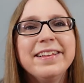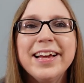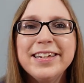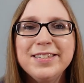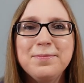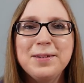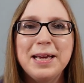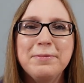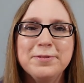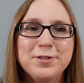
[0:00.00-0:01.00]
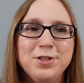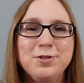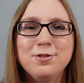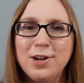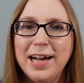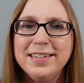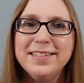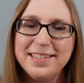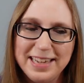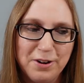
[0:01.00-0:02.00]
I like to be able to try and
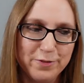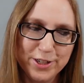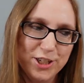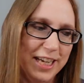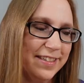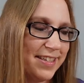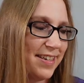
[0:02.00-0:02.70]
salvage it.